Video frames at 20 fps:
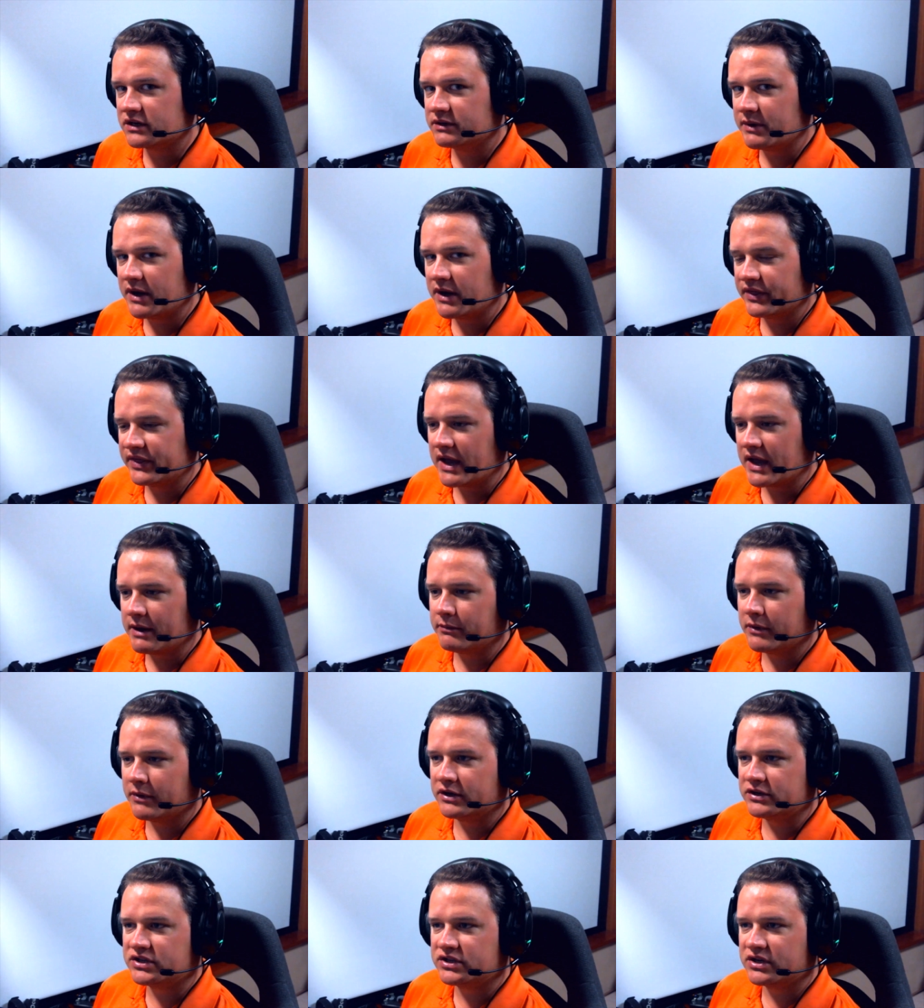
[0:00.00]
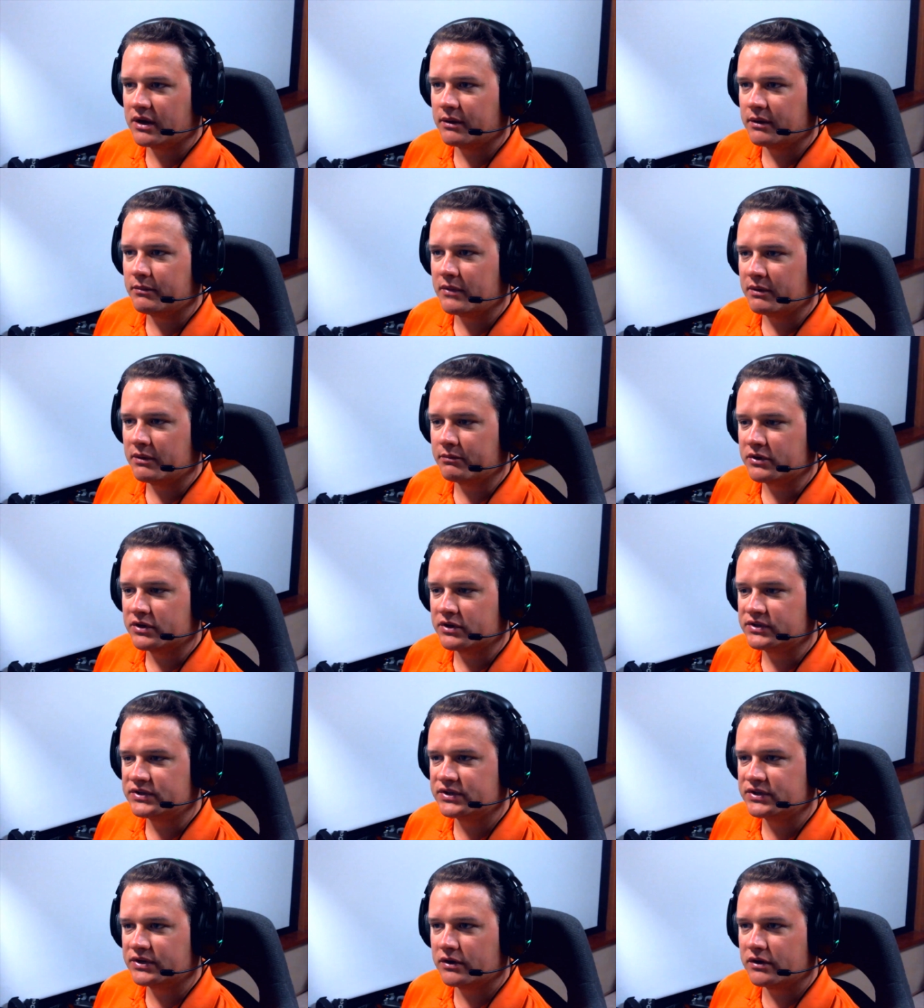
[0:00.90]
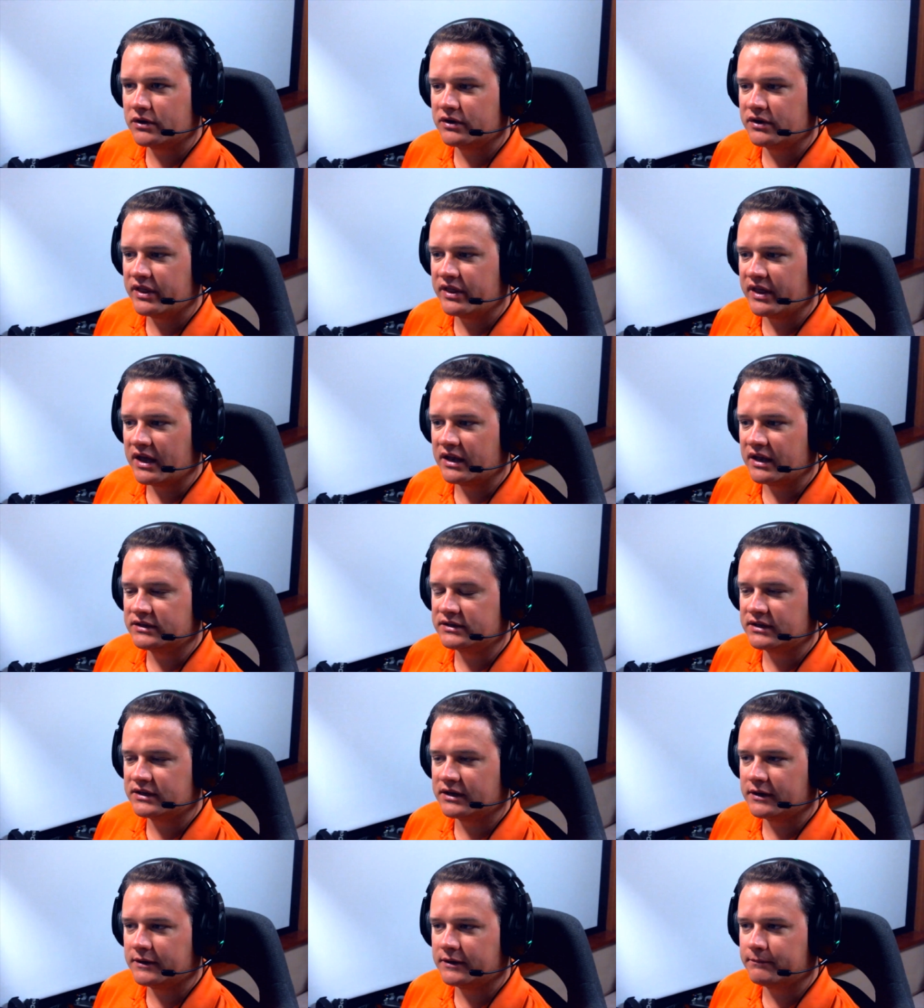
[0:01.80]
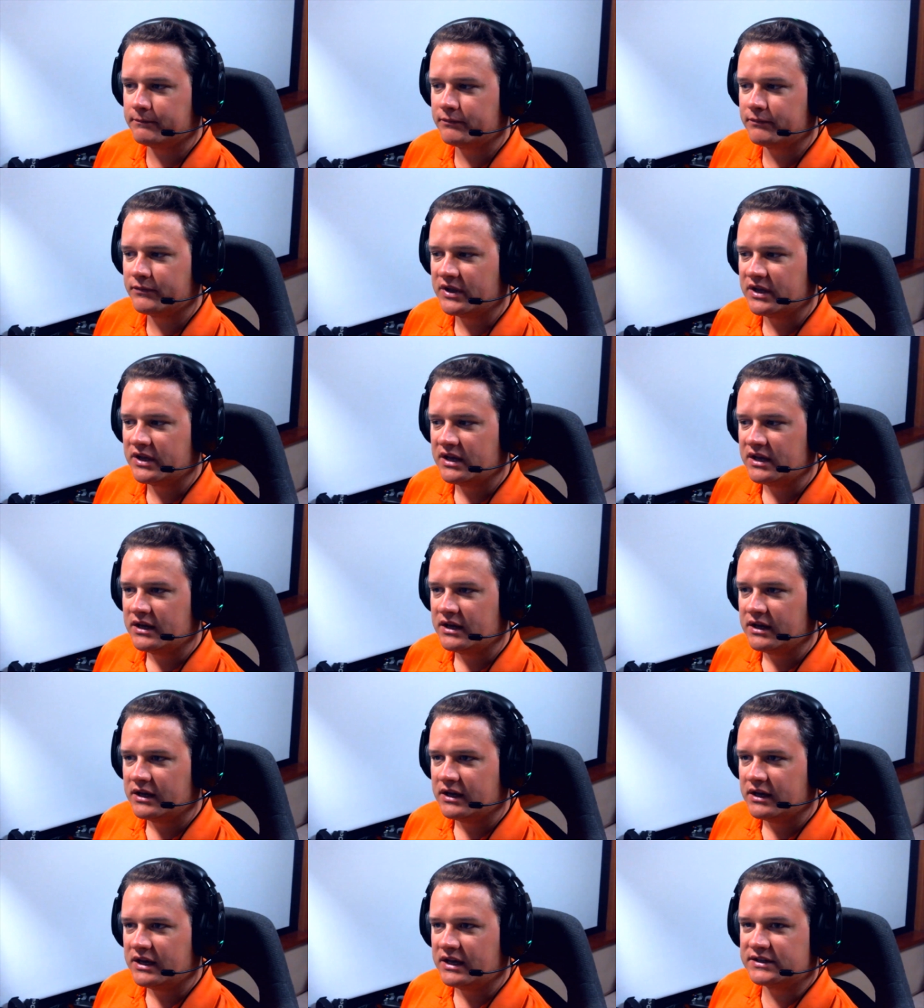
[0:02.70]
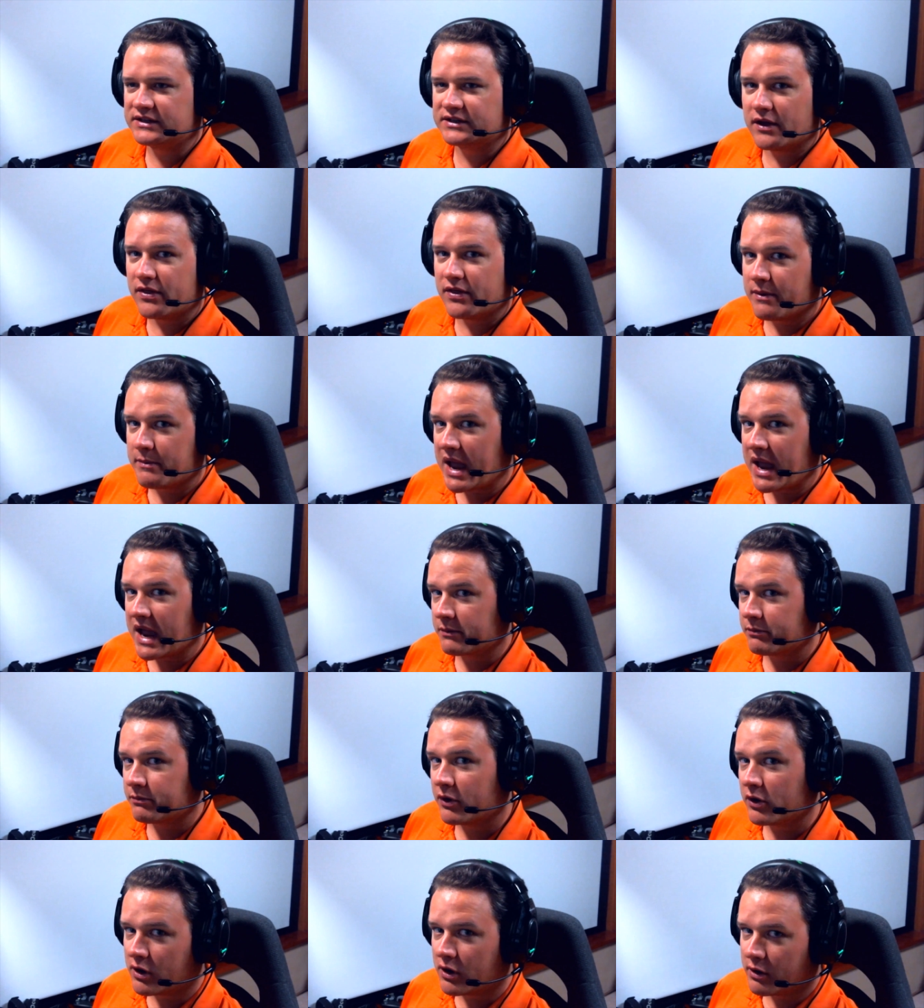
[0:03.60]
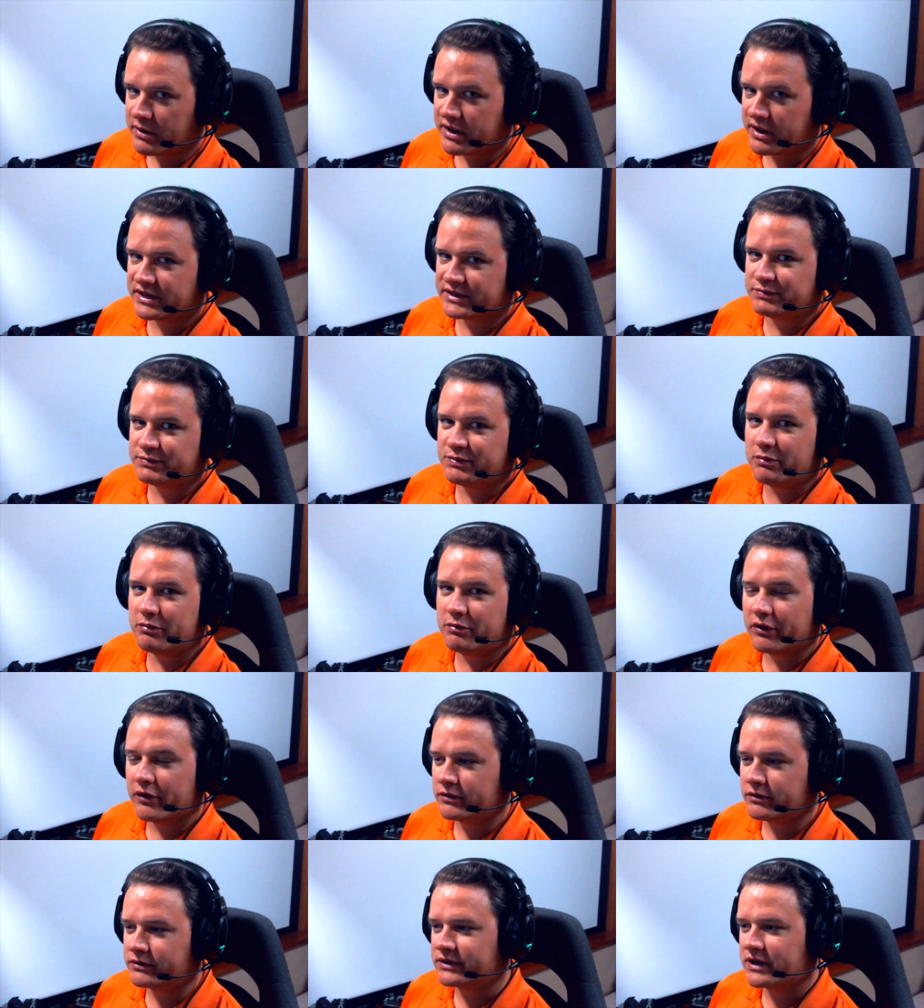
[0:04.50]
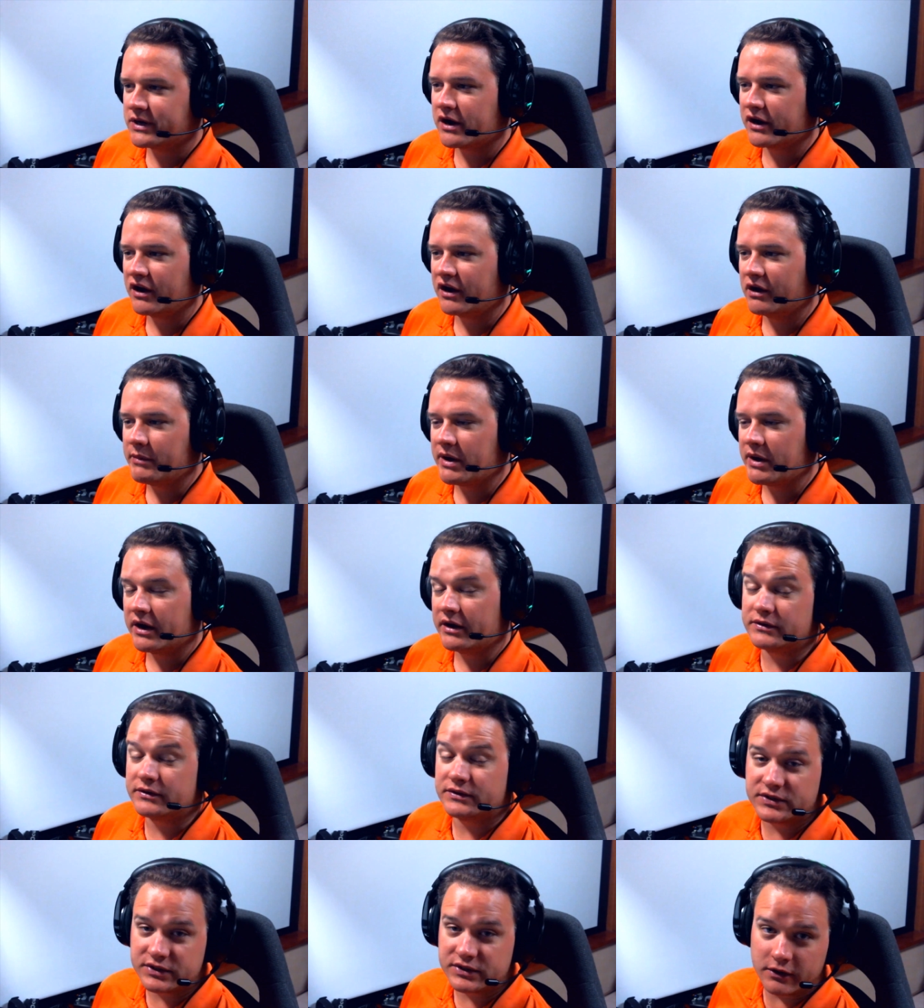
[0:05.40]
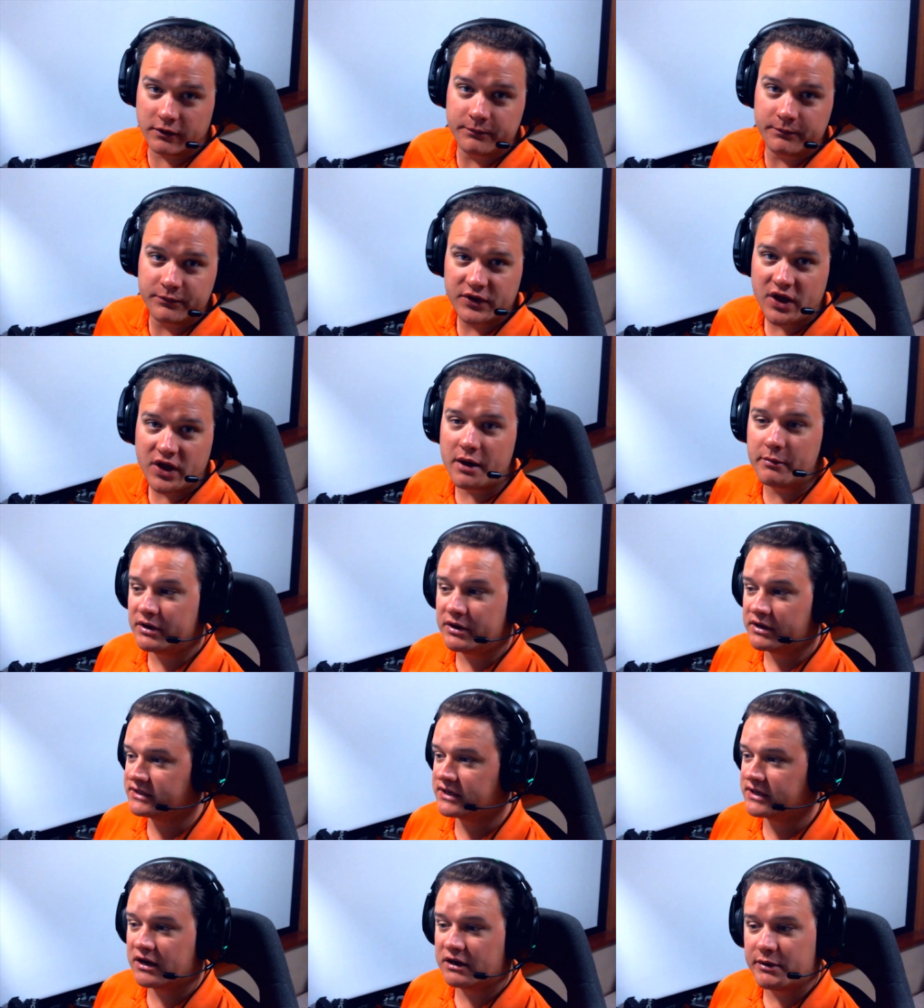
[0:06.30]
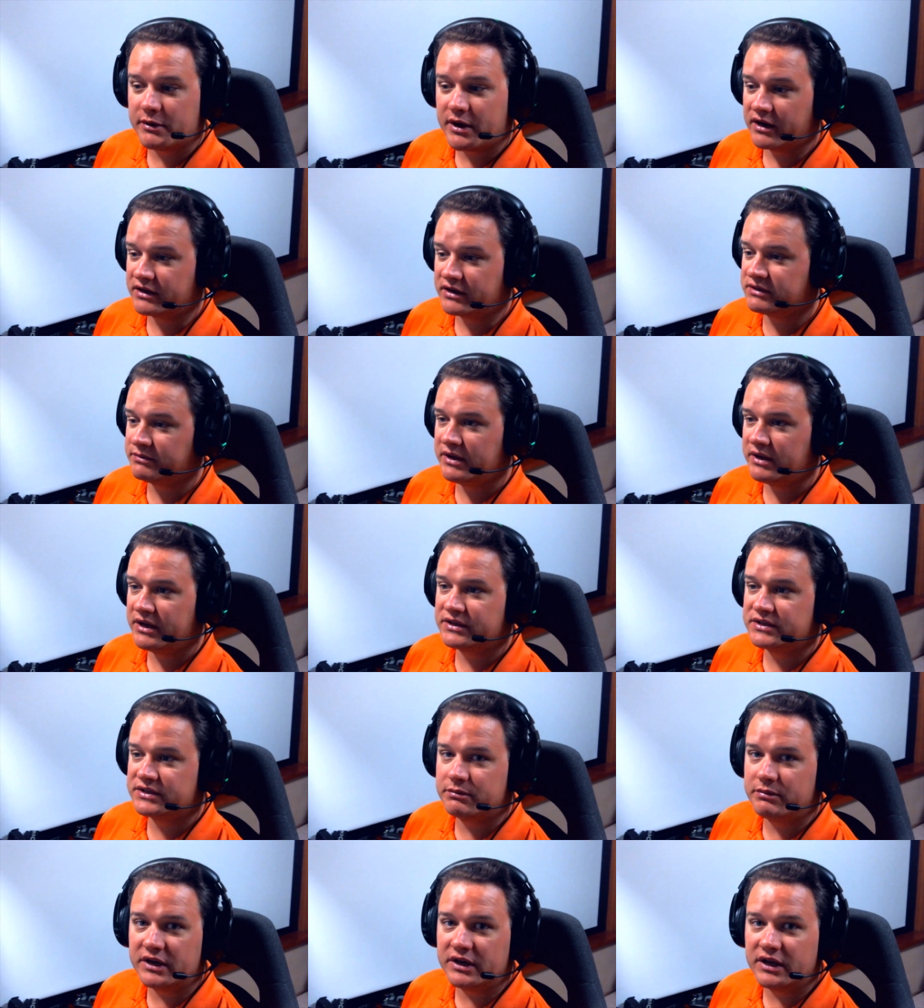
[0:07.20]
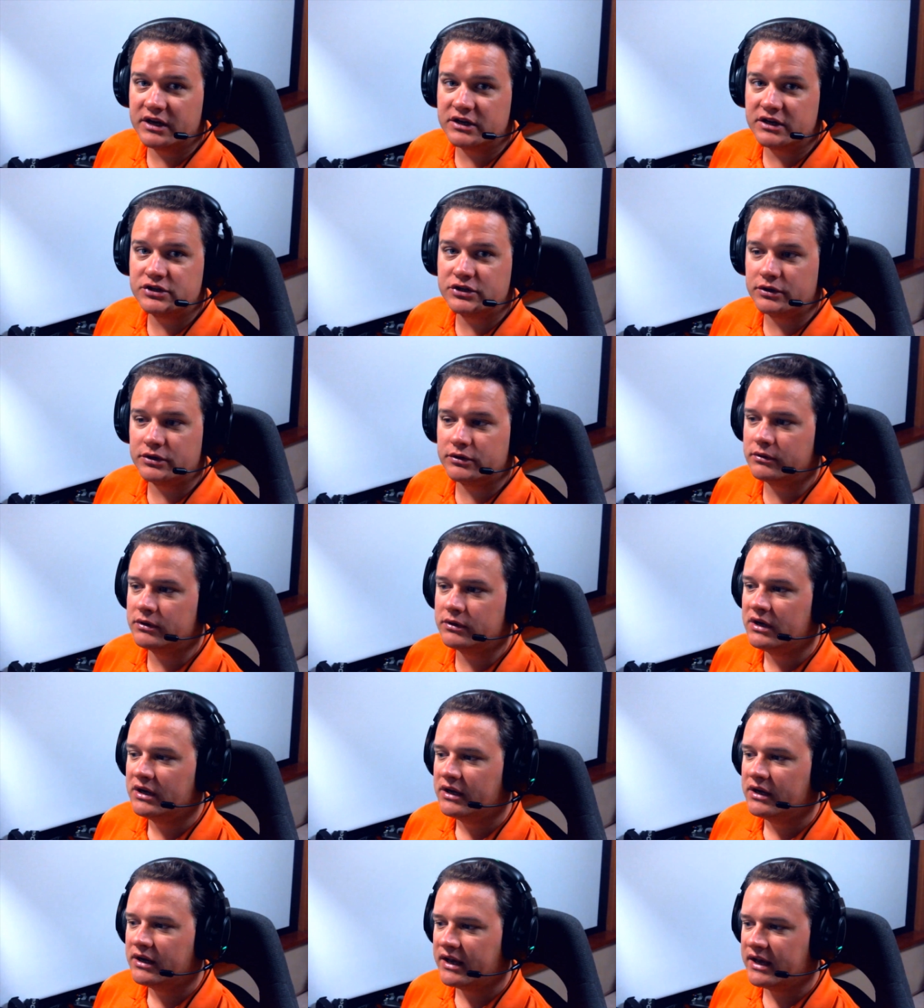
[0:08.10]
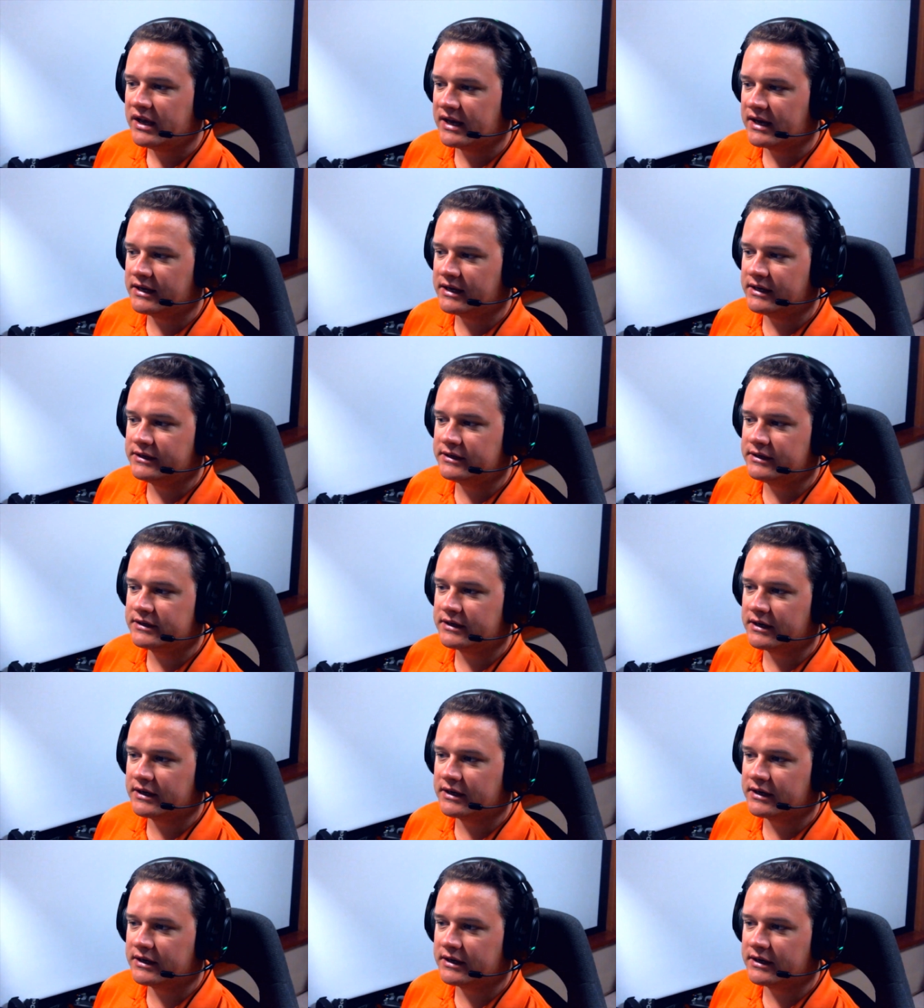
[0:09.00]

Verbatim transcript: about that much, and I'm concerned that it's on the back burner because people aren't talking about it. So I'm going to talk about it. To me, it's a big issue, and